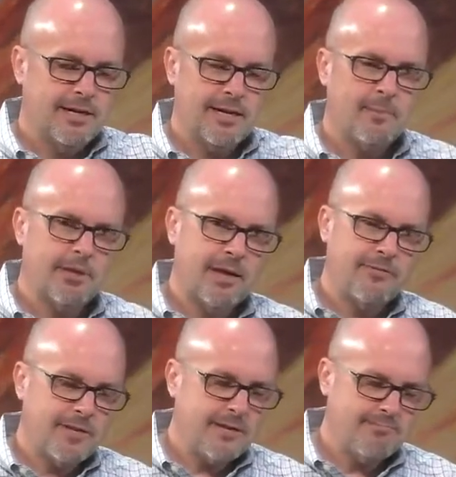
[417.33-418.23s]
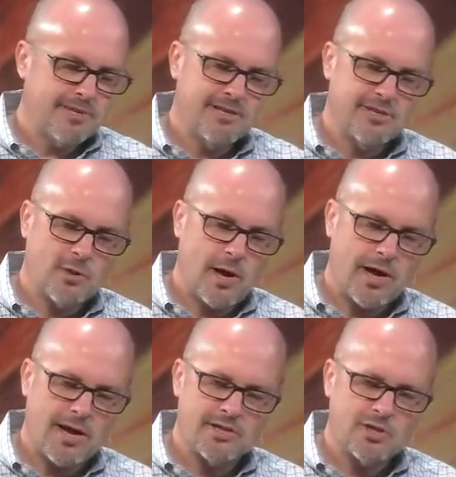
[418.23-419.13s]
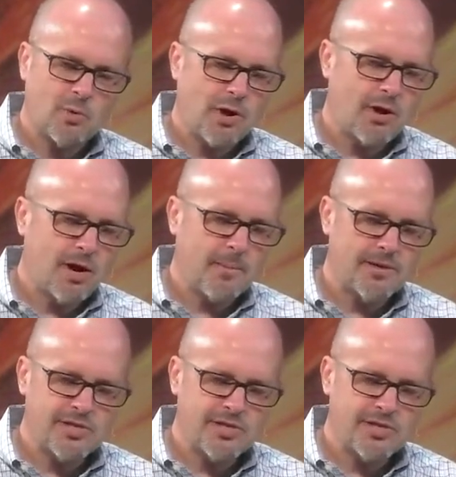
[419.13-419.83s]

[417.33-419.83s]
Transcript: And I'm a lefty, and so I square up.